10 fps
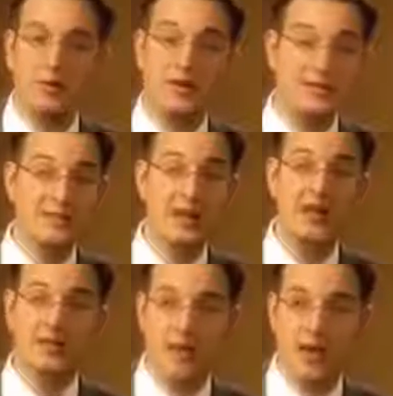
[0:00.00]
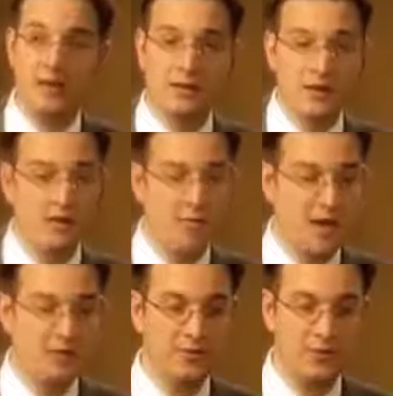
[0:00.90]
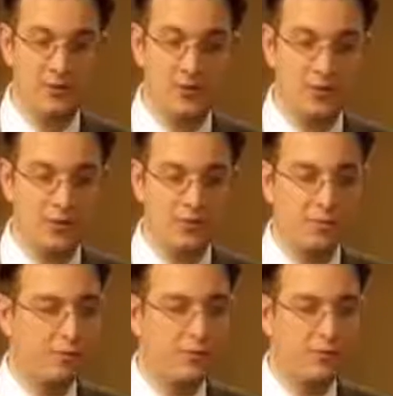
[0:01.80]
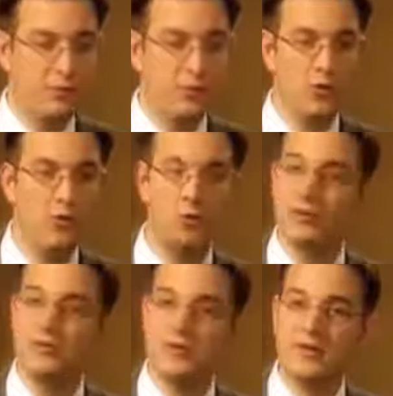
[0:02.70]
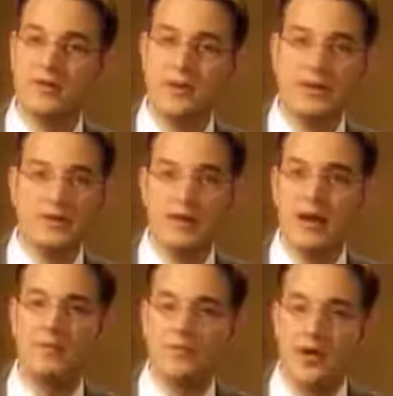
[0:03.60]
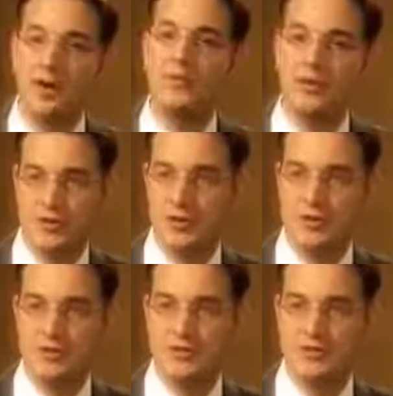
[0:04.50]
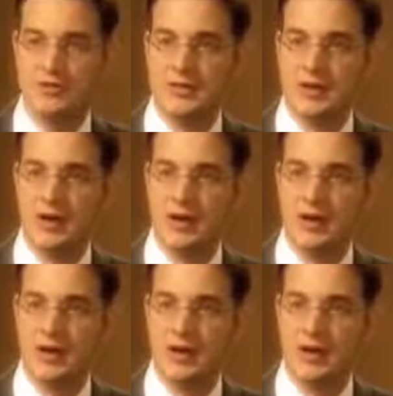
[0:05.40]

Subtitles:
But in saying that, the mangosteen fruit has been used for numerous types of health conditions